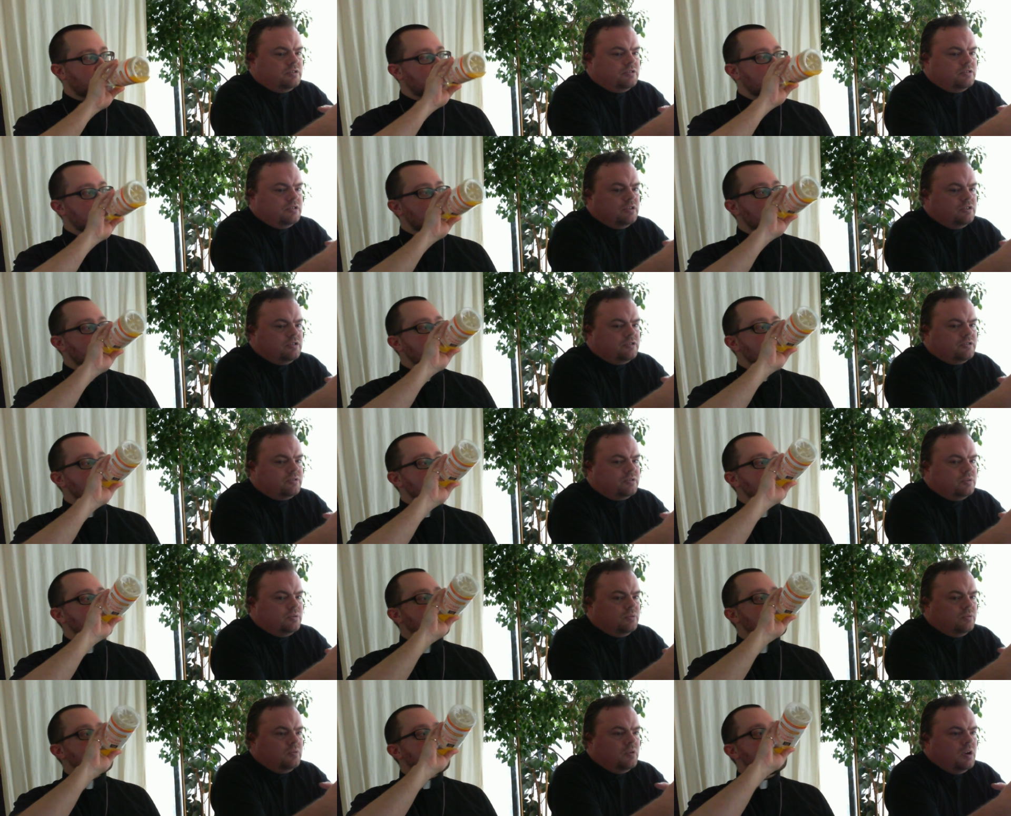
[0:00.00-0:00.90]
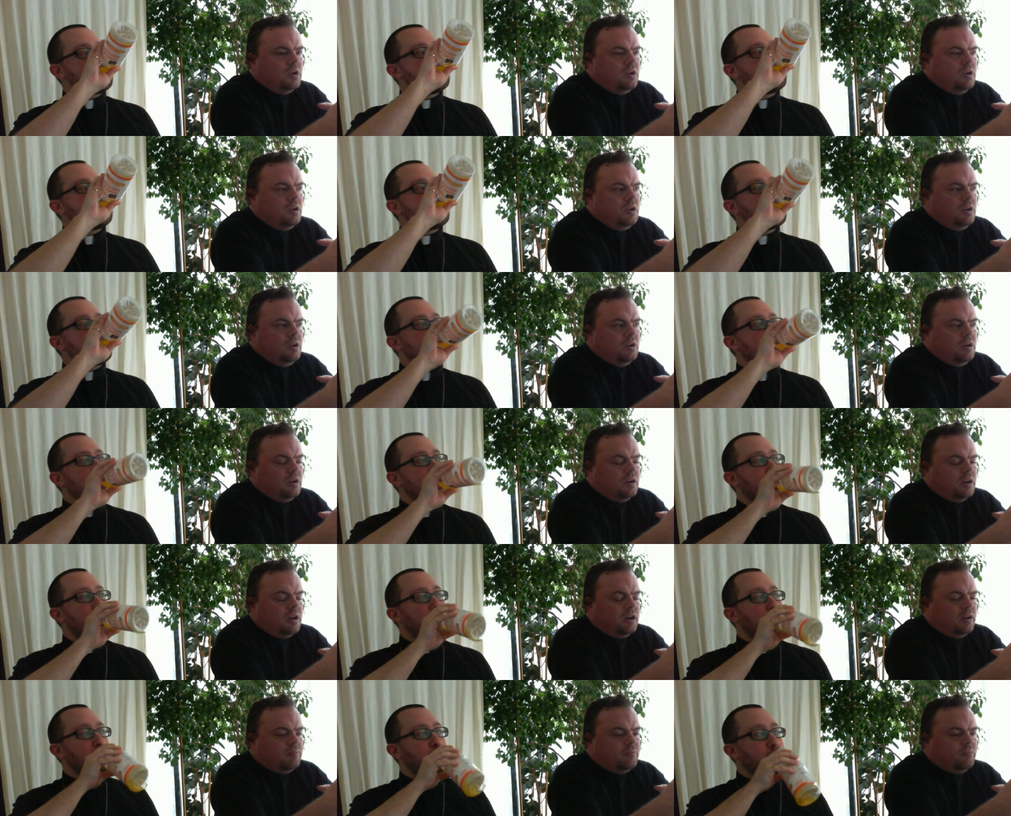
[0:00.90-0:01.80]
Speaker 1: is, is through
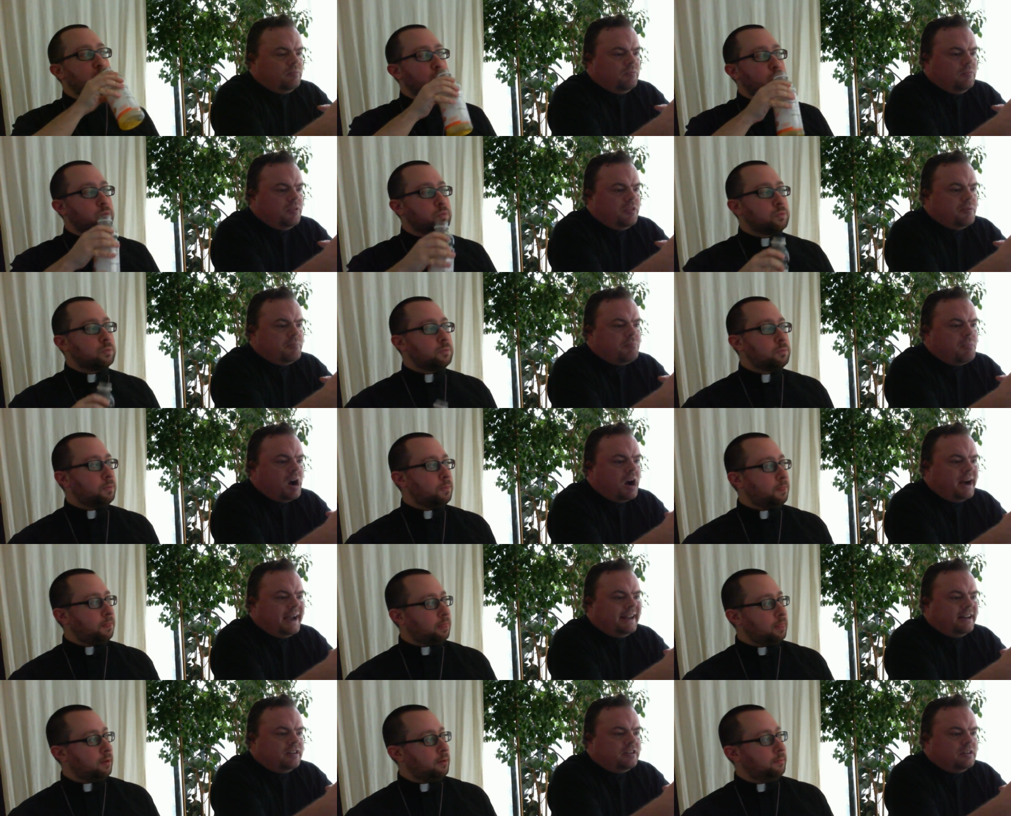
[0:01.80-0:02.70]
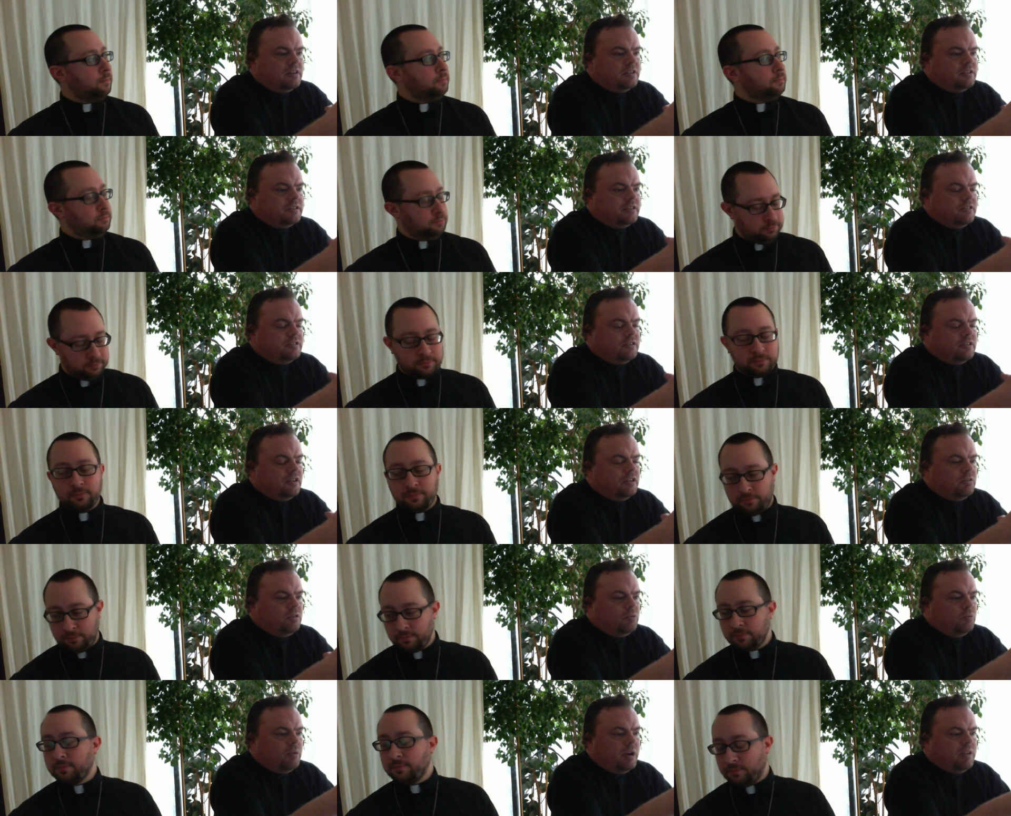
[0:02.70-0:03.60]
um, the mind, in the sense of
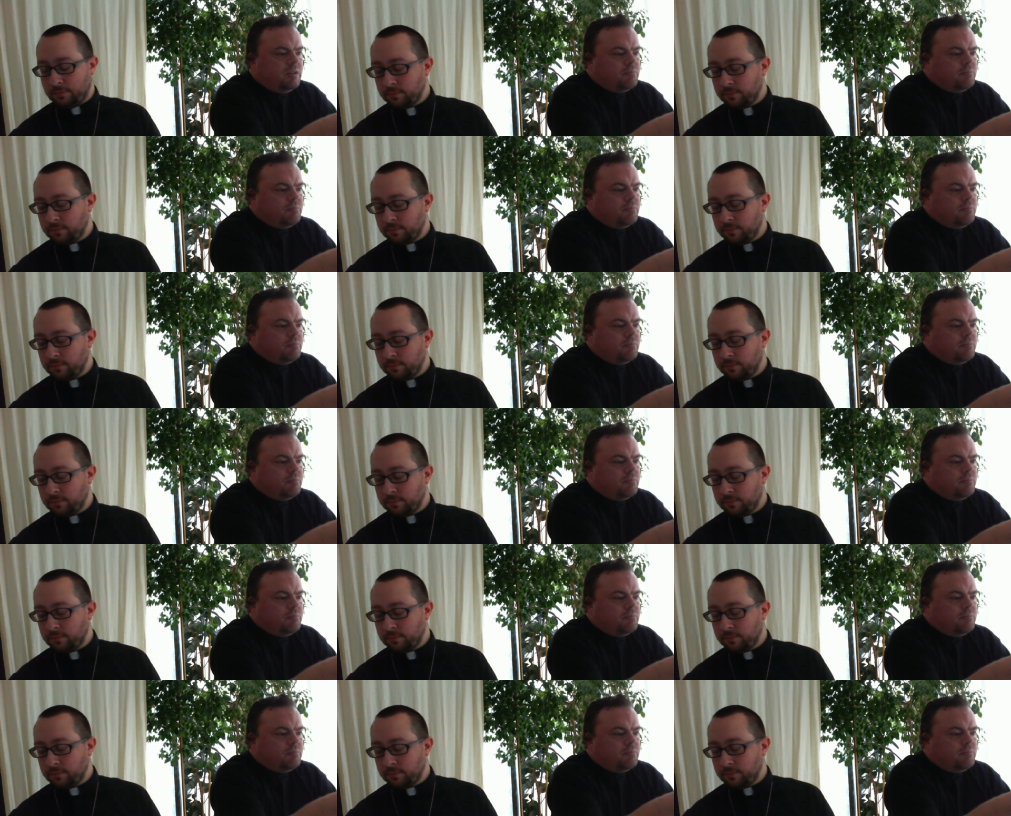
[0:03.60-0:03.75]
the, the